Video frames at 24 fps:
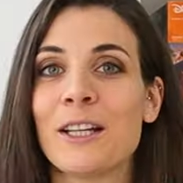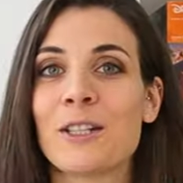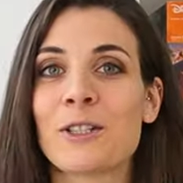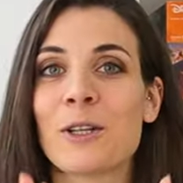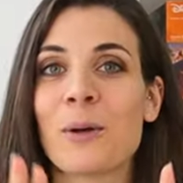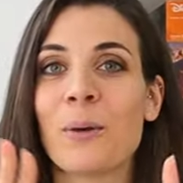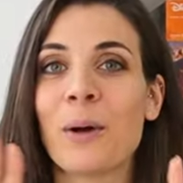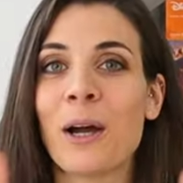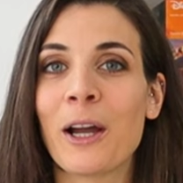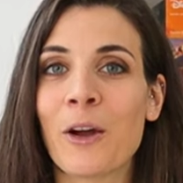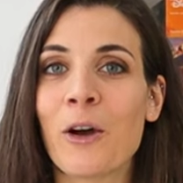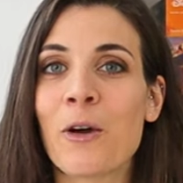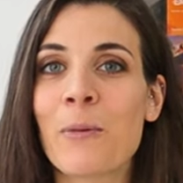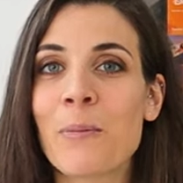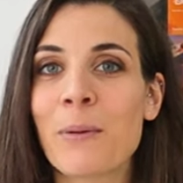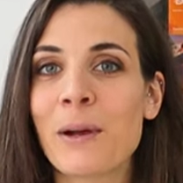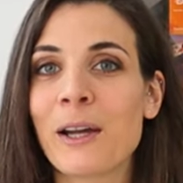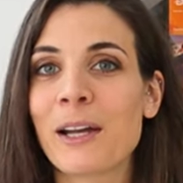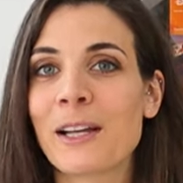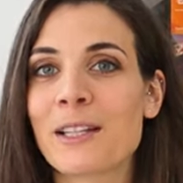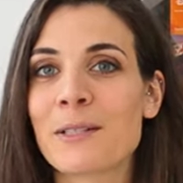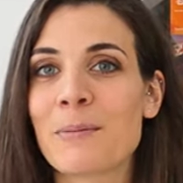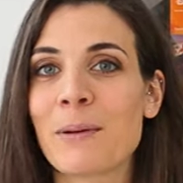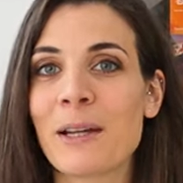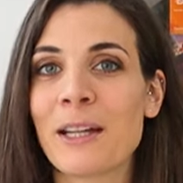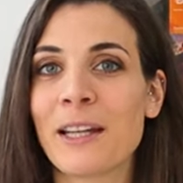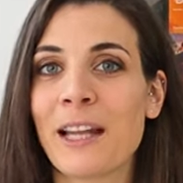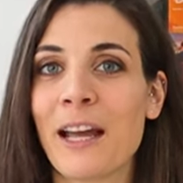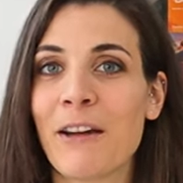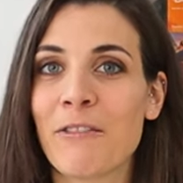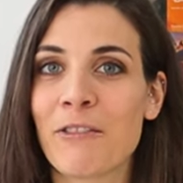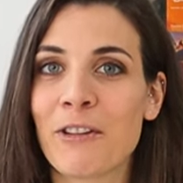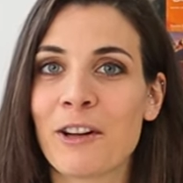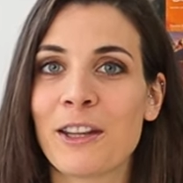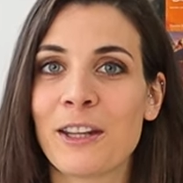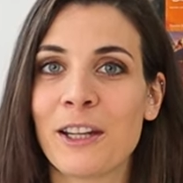So I hope I explained
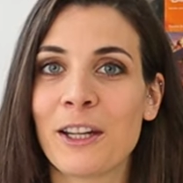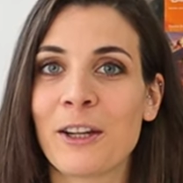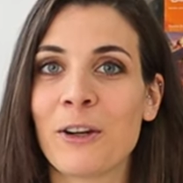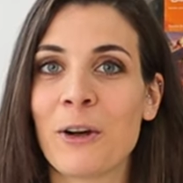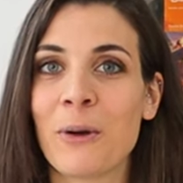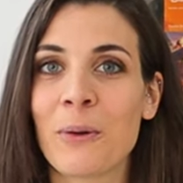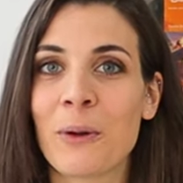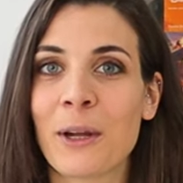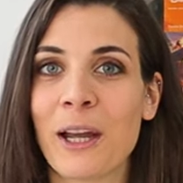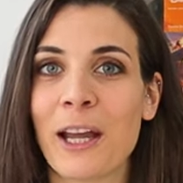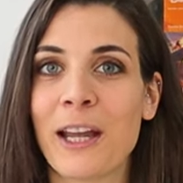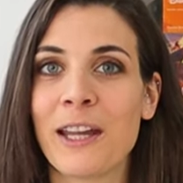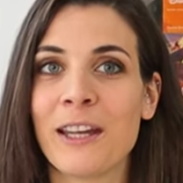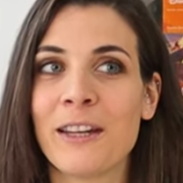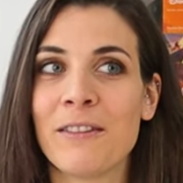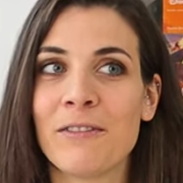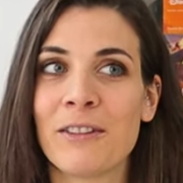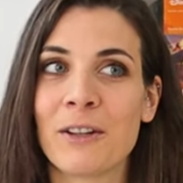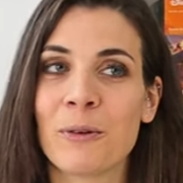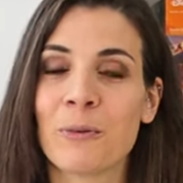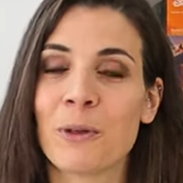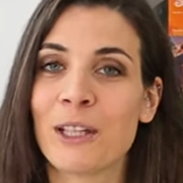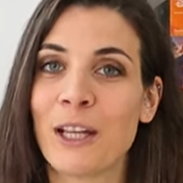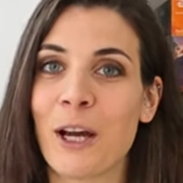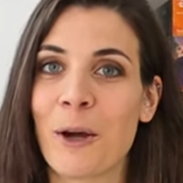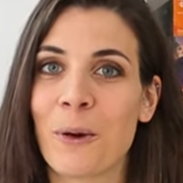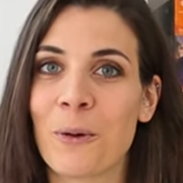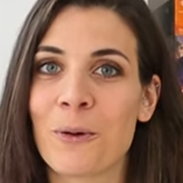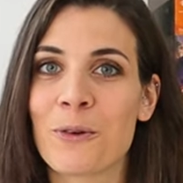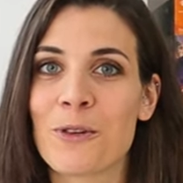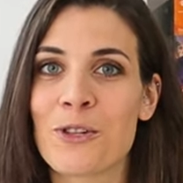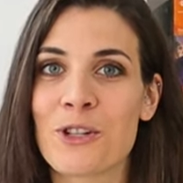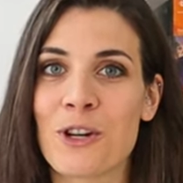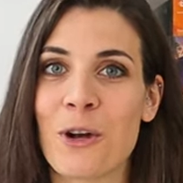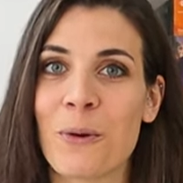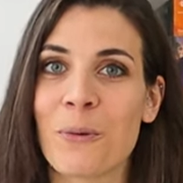everything okay, even
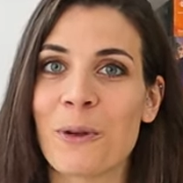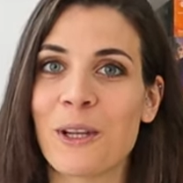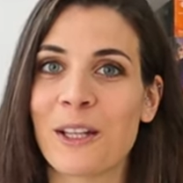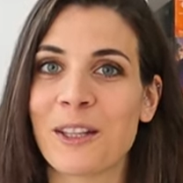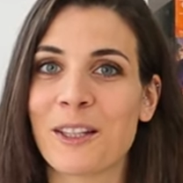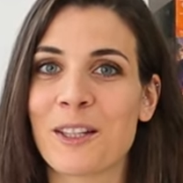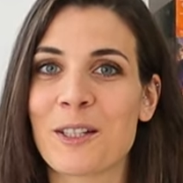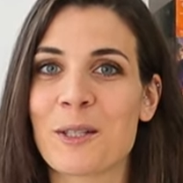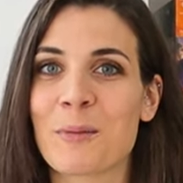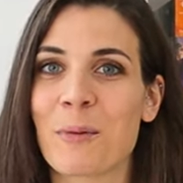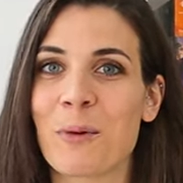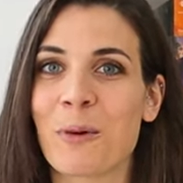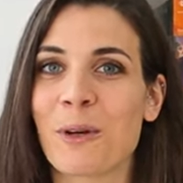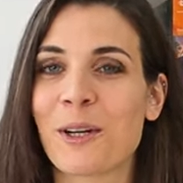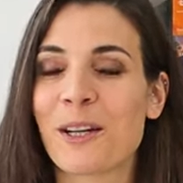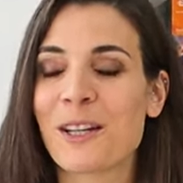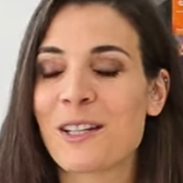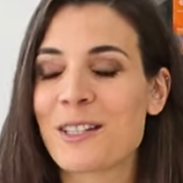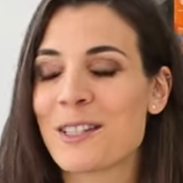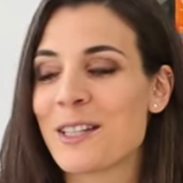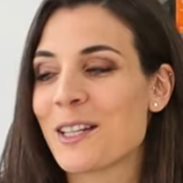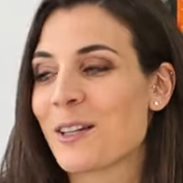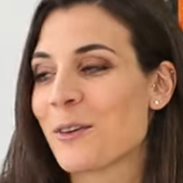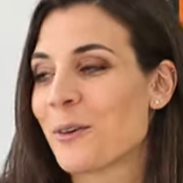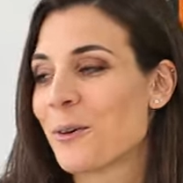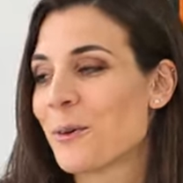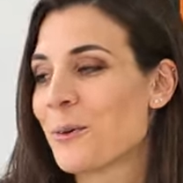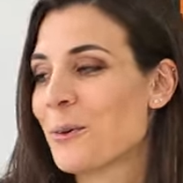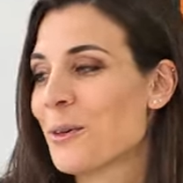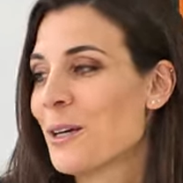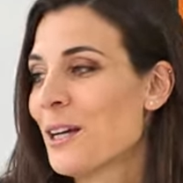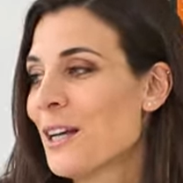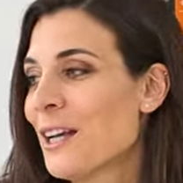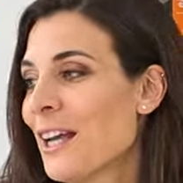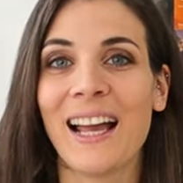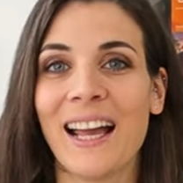without showing the spoilers and
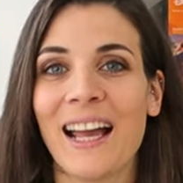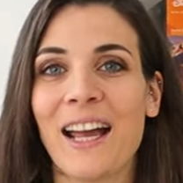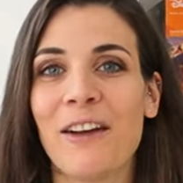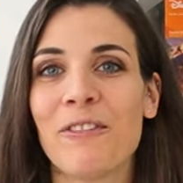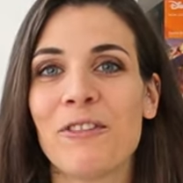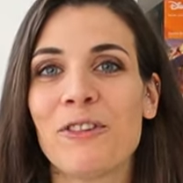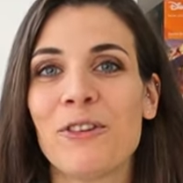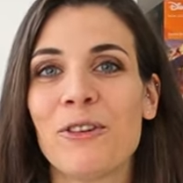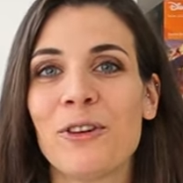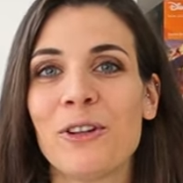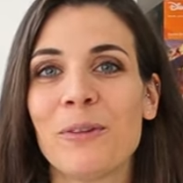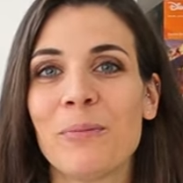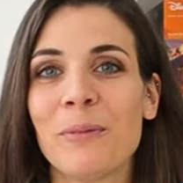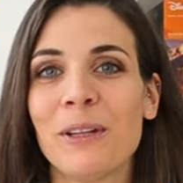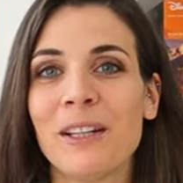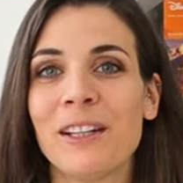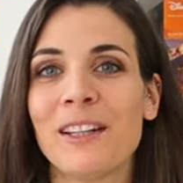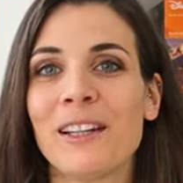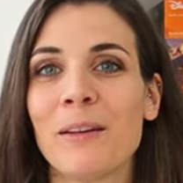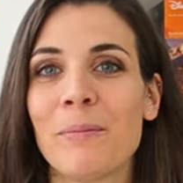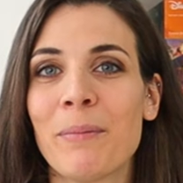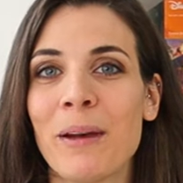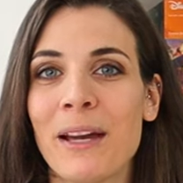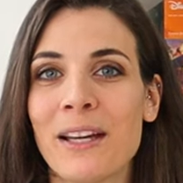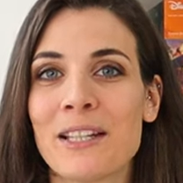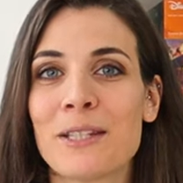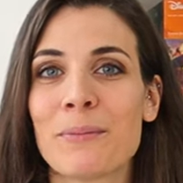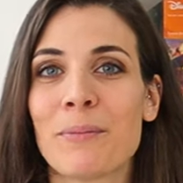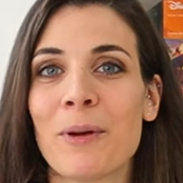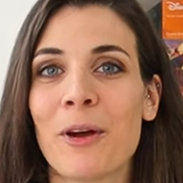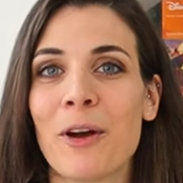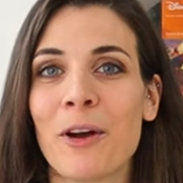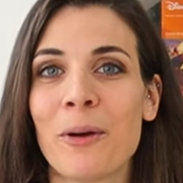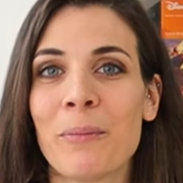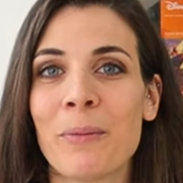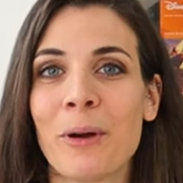all. I have to admit that the best
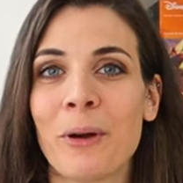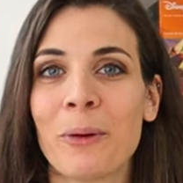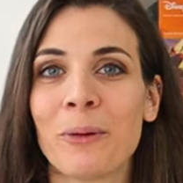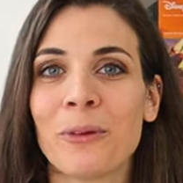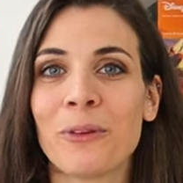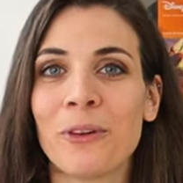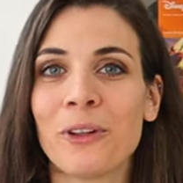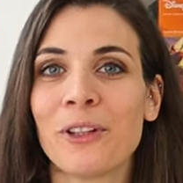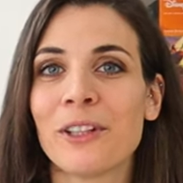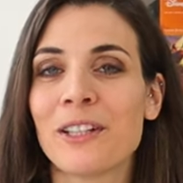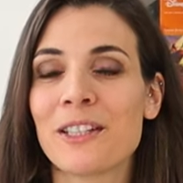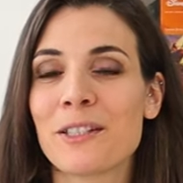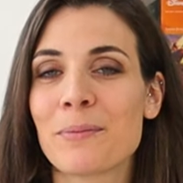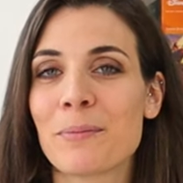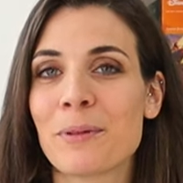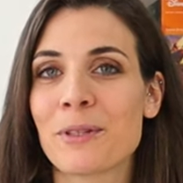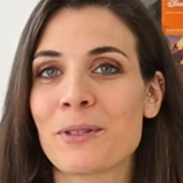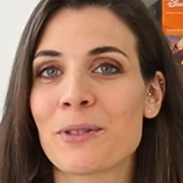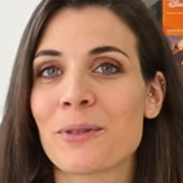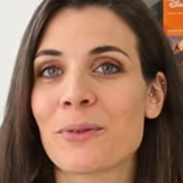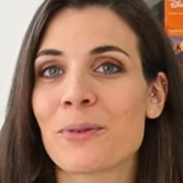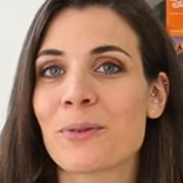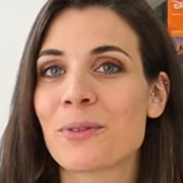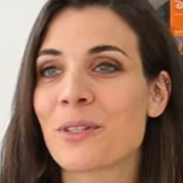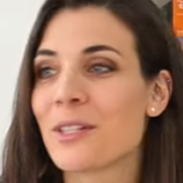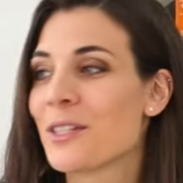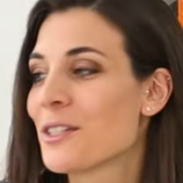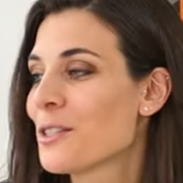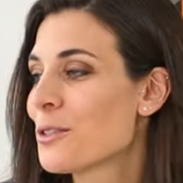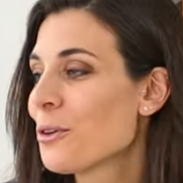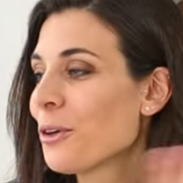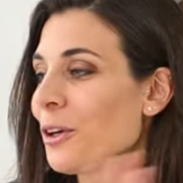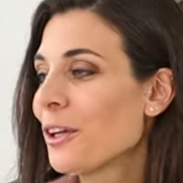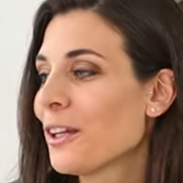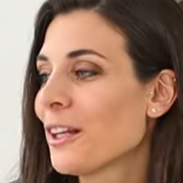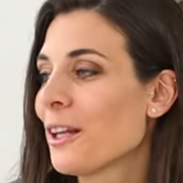part about doing these puzzles is
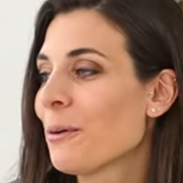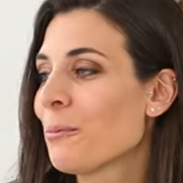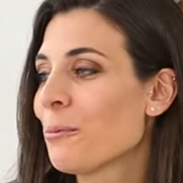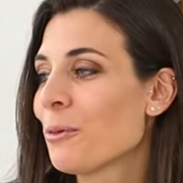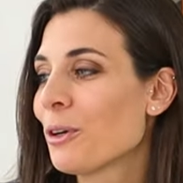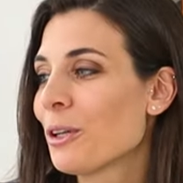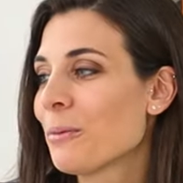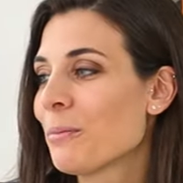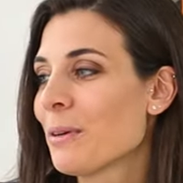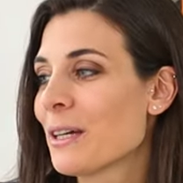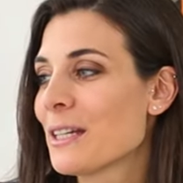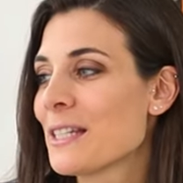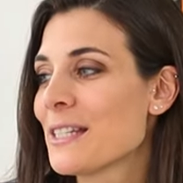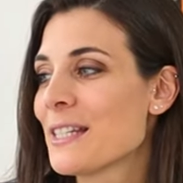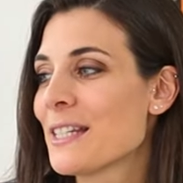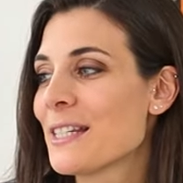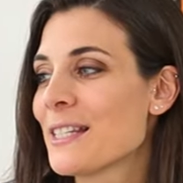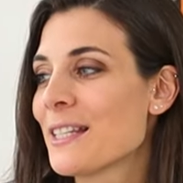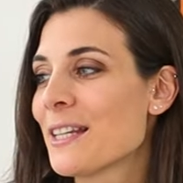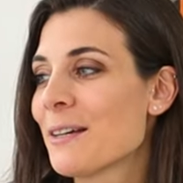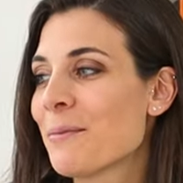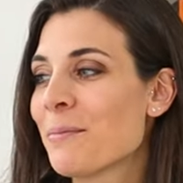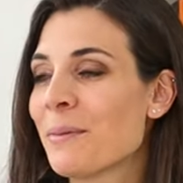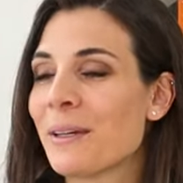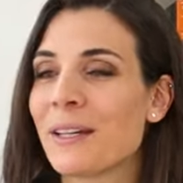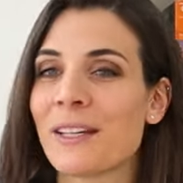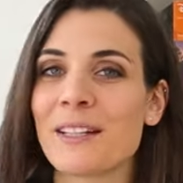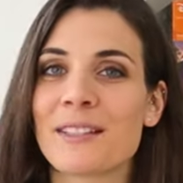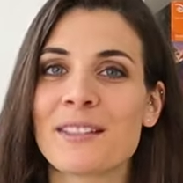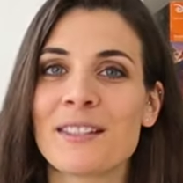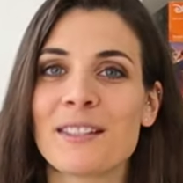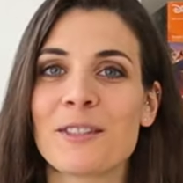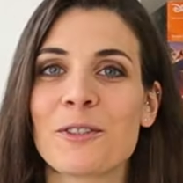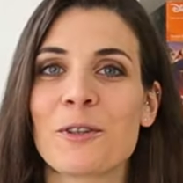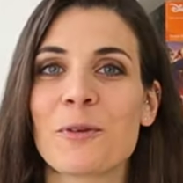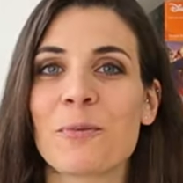doing them with my sister,
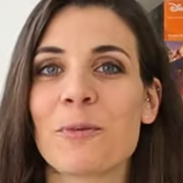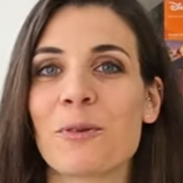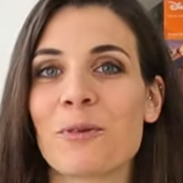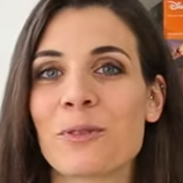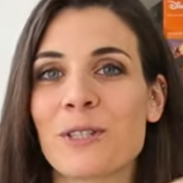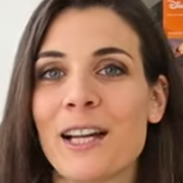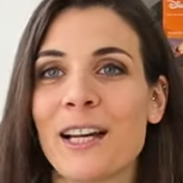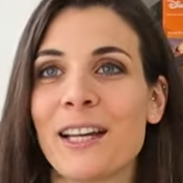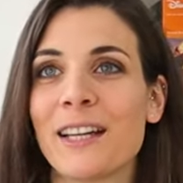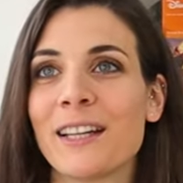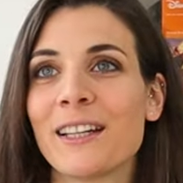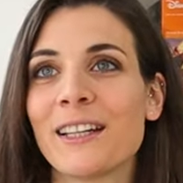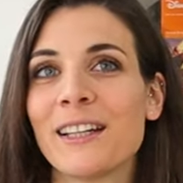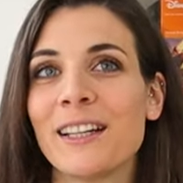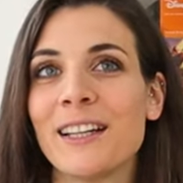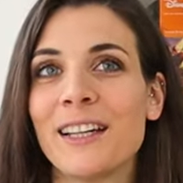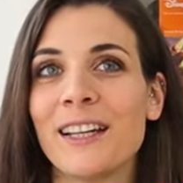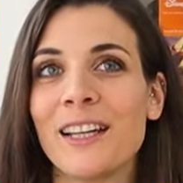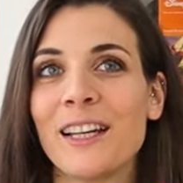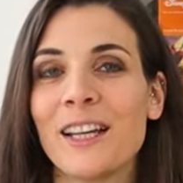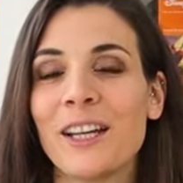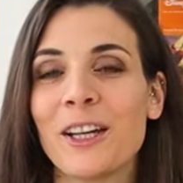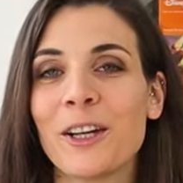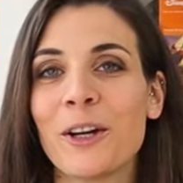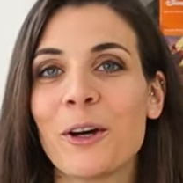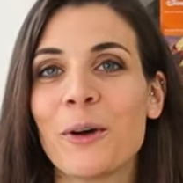because it's almost like, you